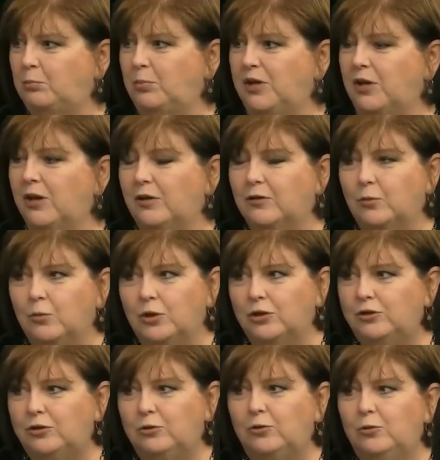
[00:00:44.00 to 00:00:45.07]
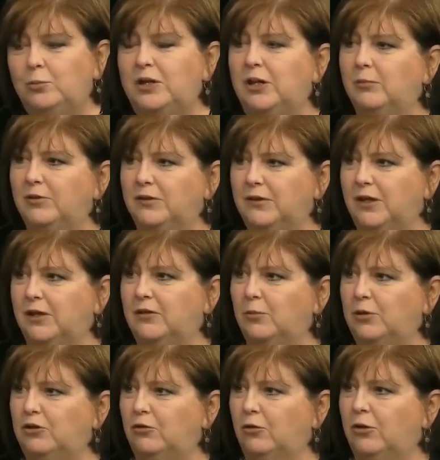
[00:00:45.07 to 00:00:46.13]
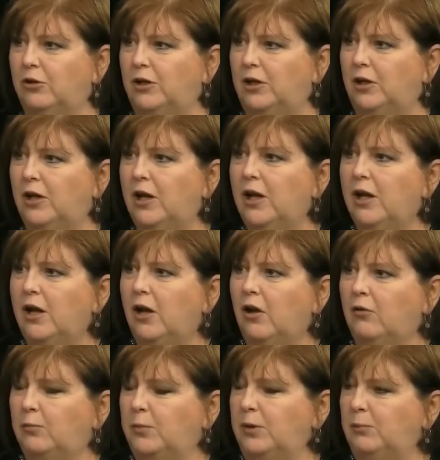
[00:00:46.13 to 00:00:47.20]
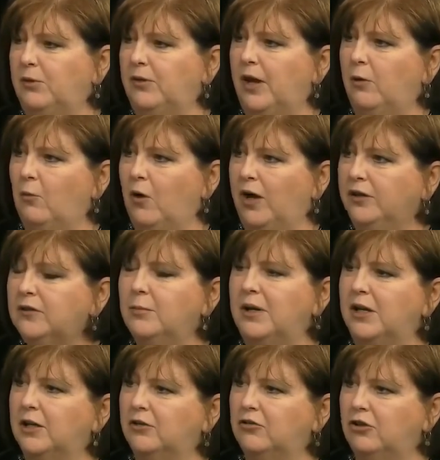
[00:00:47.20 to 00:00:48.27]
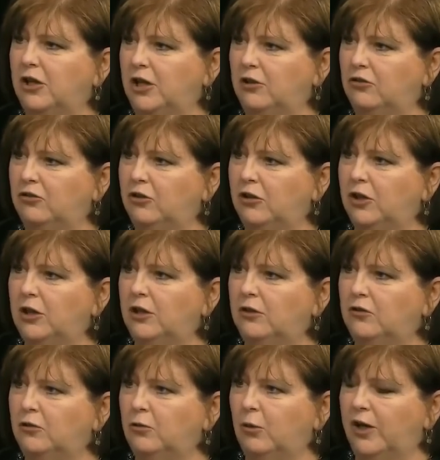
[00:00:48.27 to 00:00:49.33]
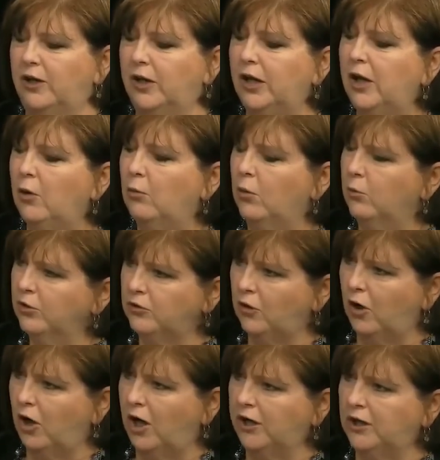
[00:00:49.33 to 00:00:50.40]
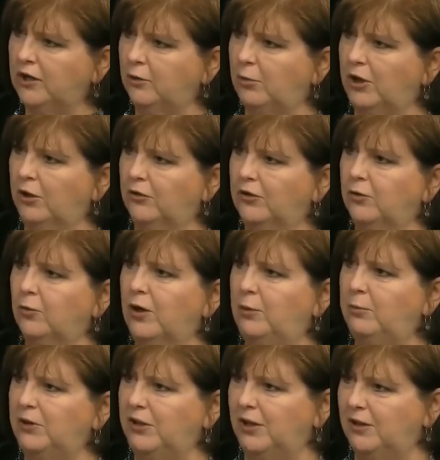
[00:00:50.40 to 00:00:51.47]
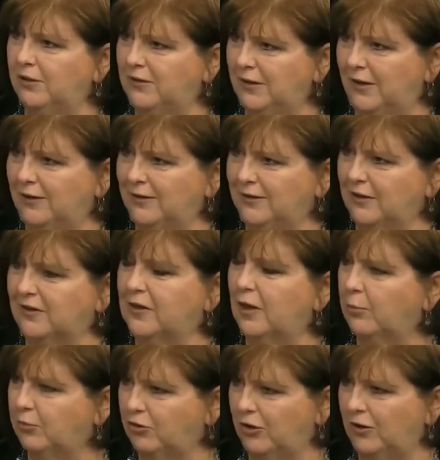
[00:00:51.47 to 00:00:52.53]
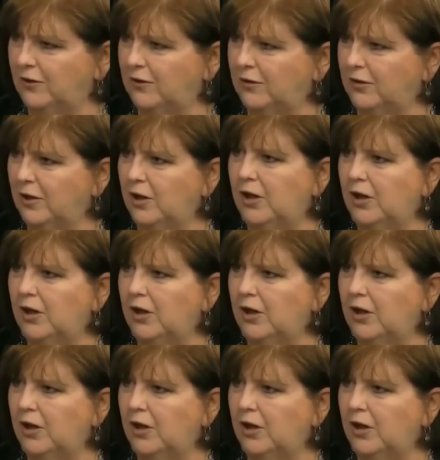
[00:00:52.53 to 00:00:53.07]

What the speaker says: because will you be able to get the majority of people that want to make a change to it? When we're talking about the rape and incest exceptions,